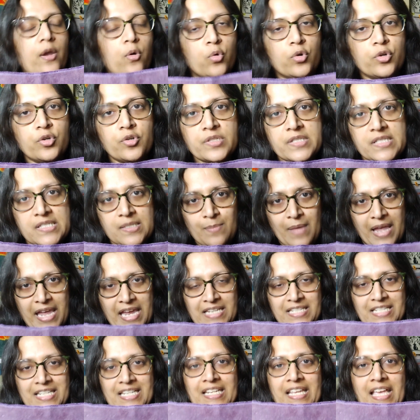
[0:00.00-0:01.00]
ordered some
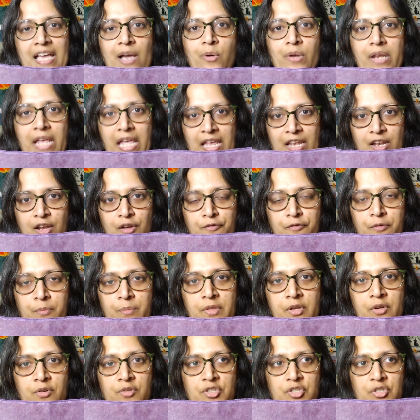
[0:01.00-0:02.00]
18 count Aida from
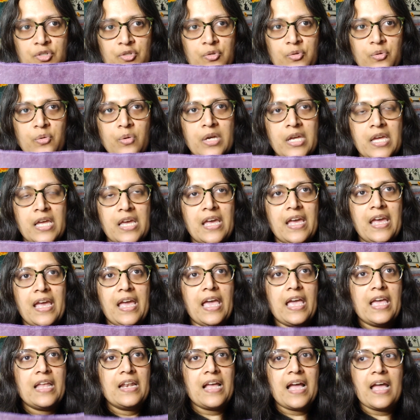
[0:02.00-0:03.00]
there too.
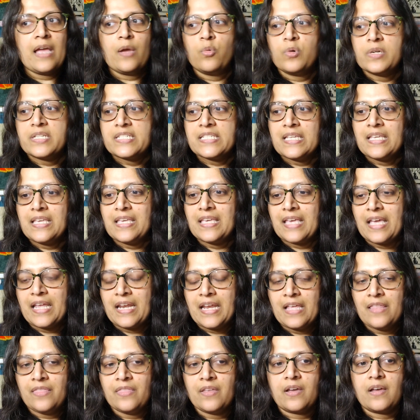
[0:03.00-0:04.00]
And I wasn't
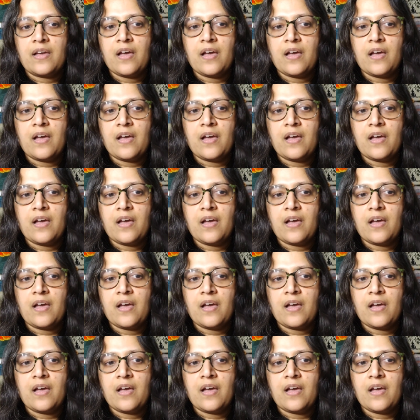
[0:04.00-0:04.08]
getting the